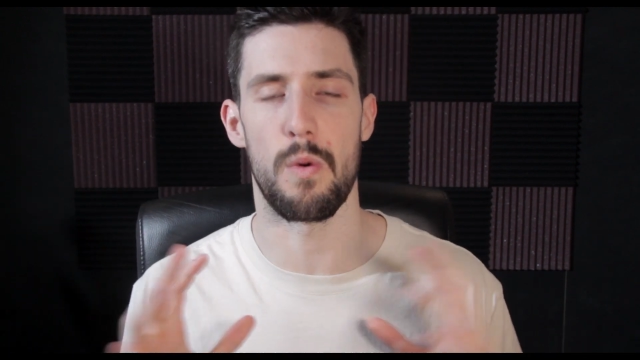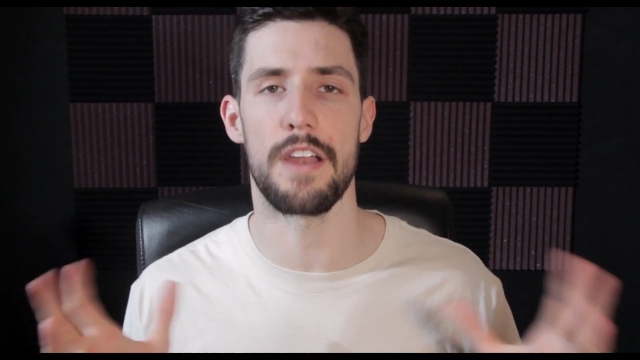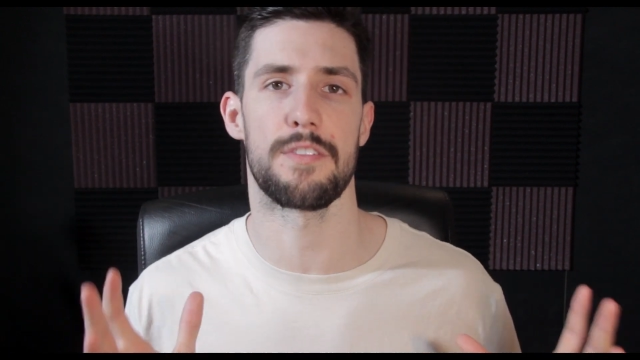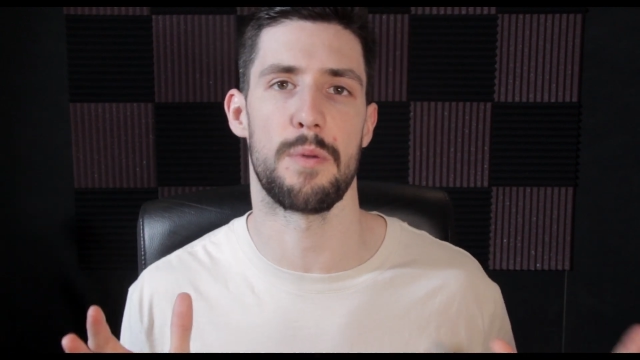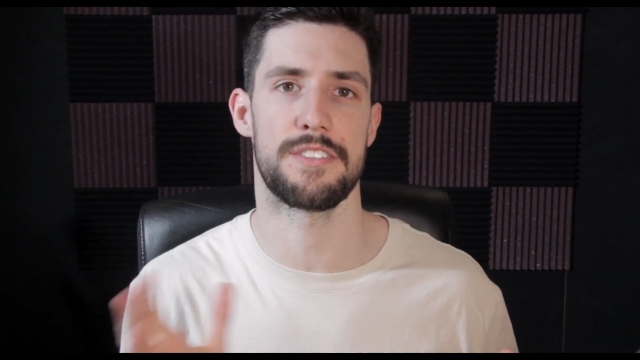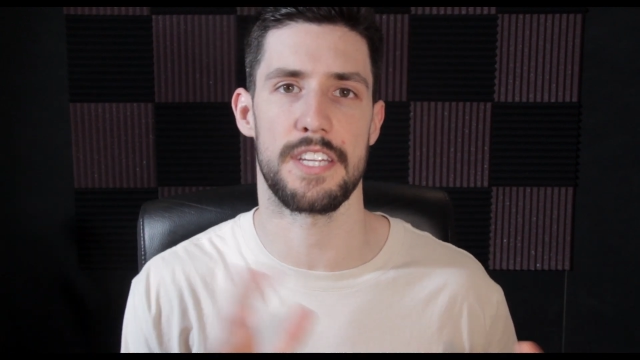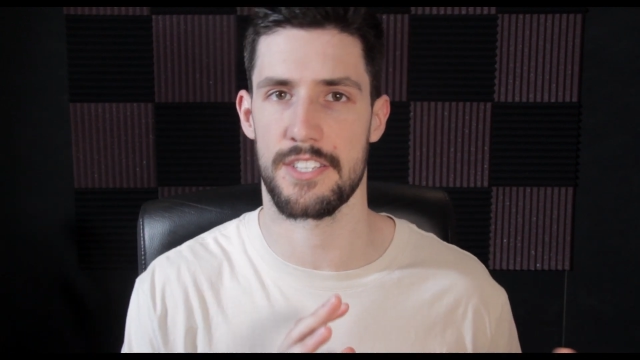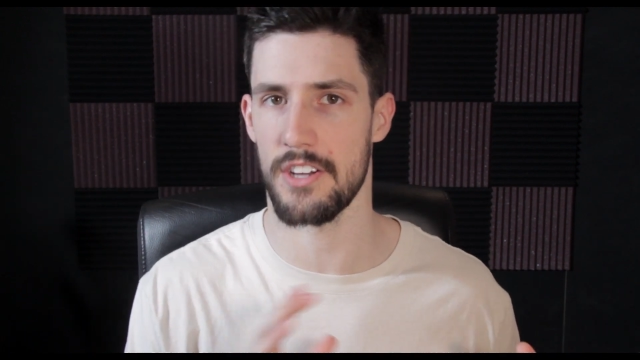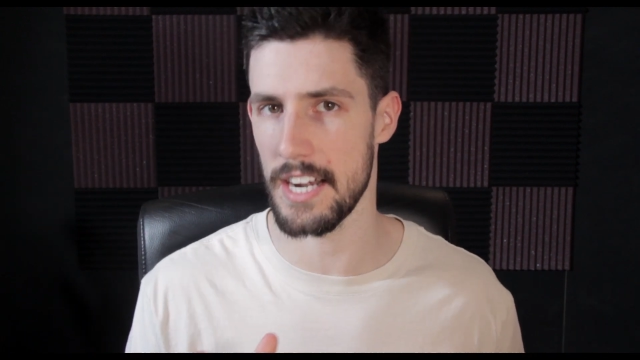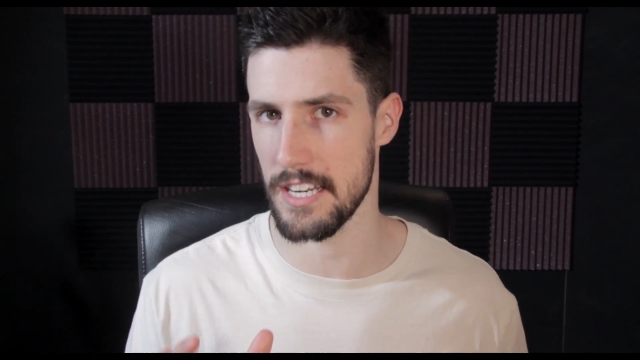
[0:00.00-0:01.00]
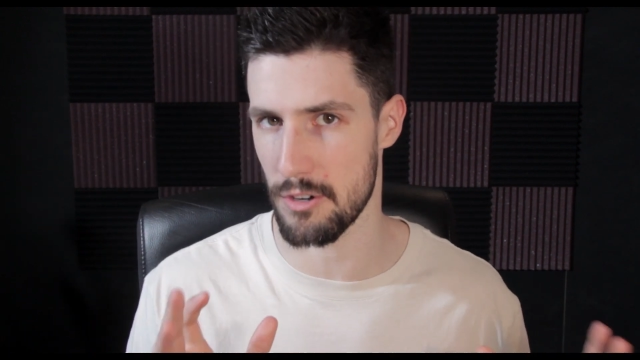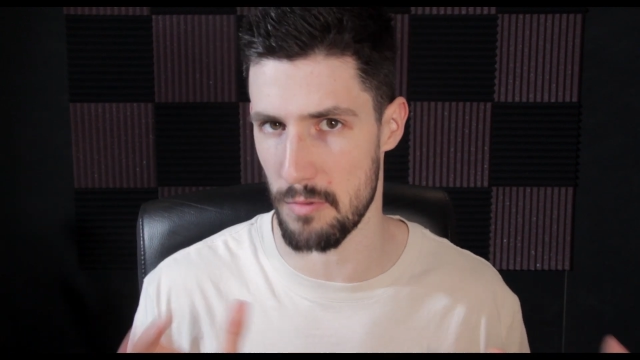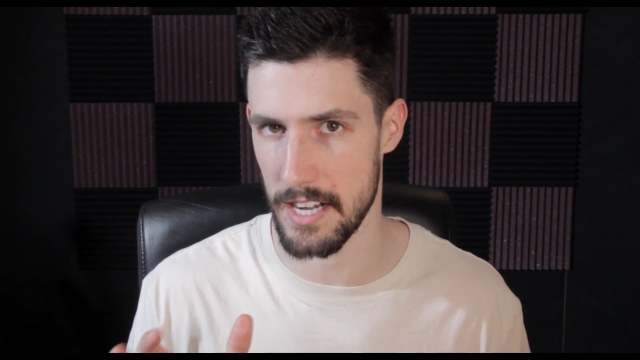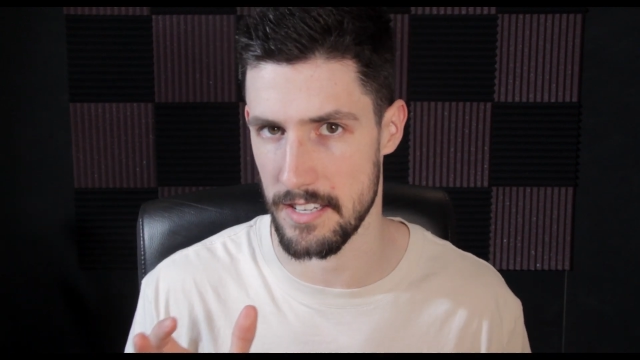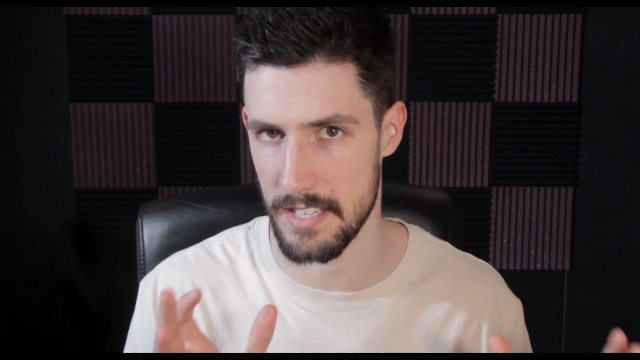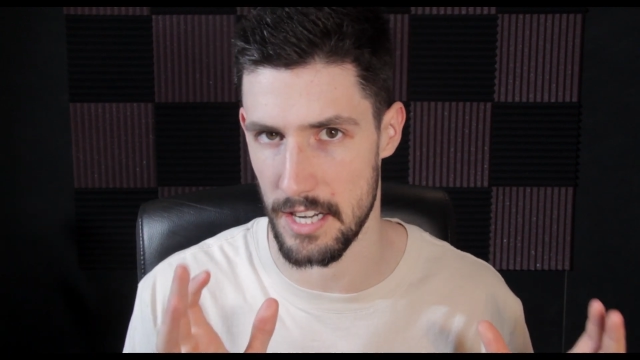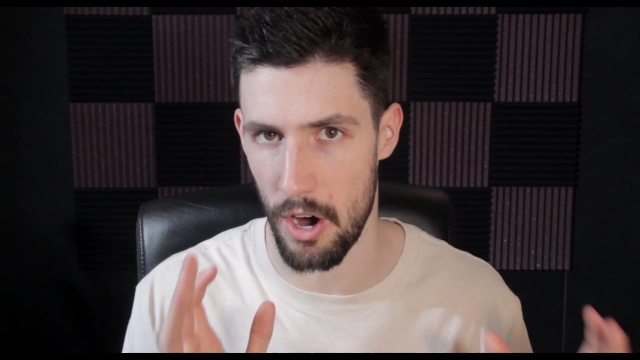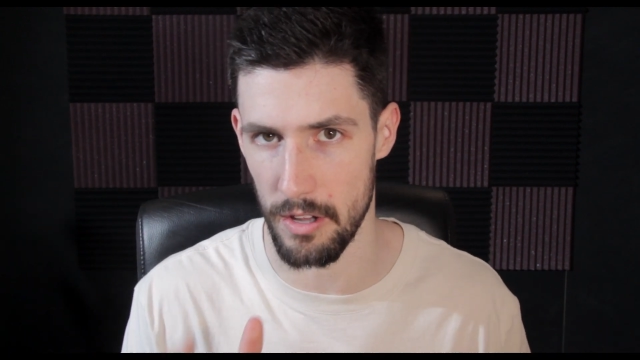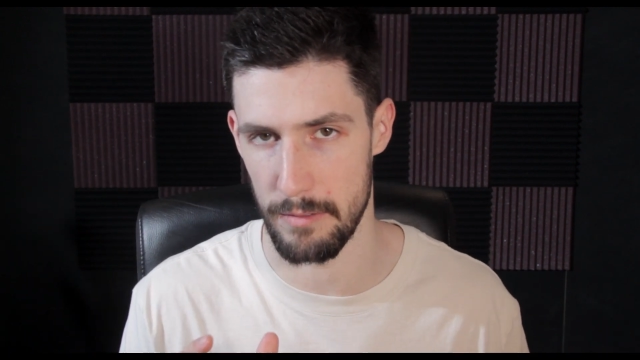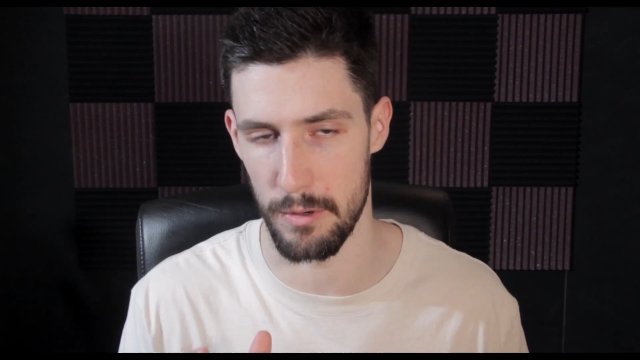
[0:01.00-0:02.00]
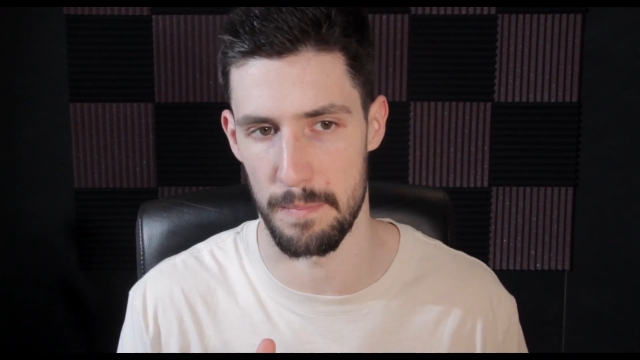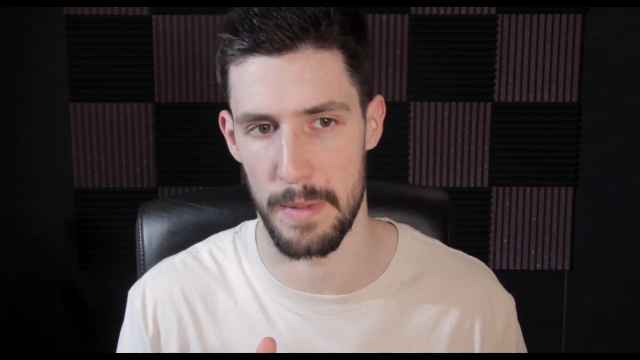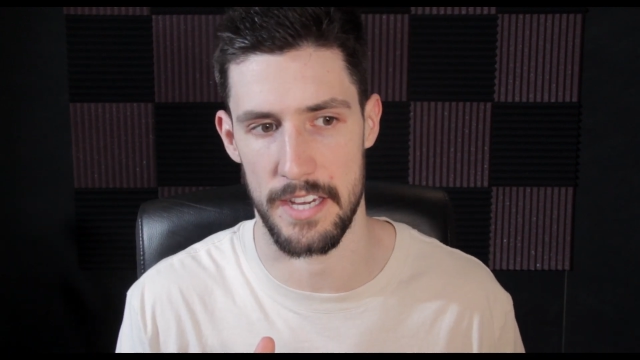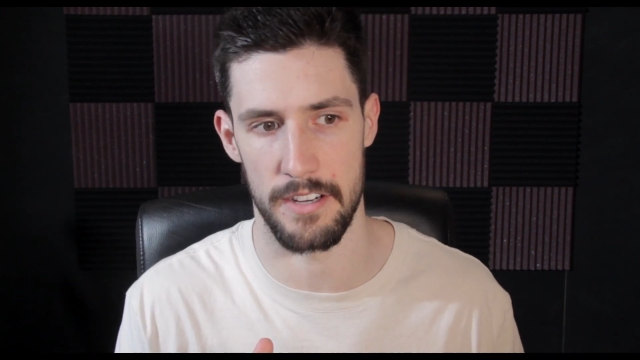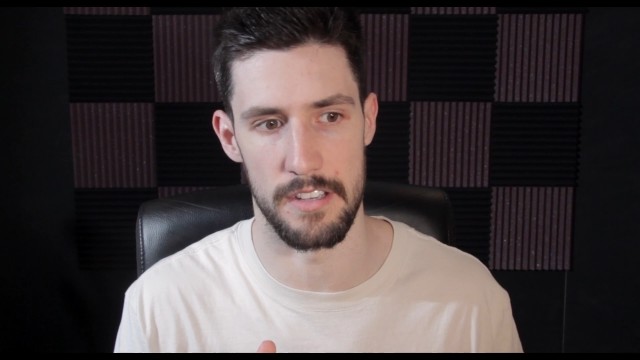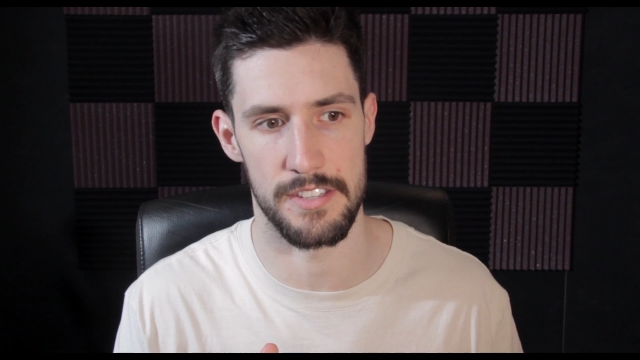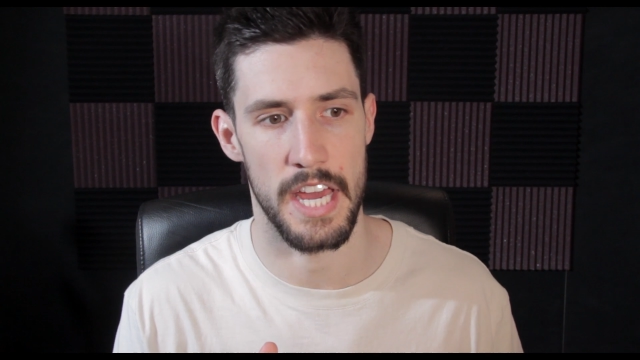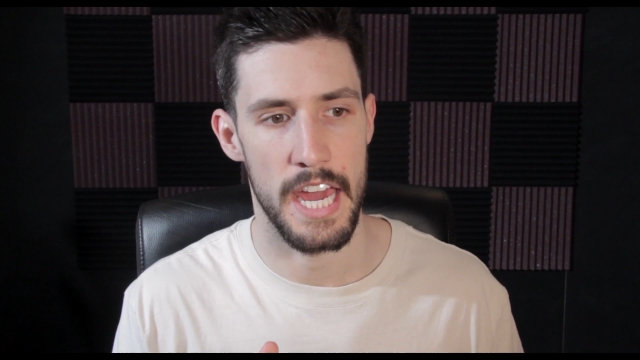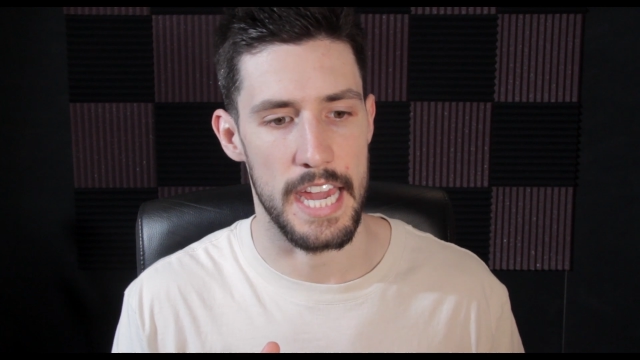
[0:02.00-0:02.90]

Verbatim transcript: one of the most exciting directors in Hollywood because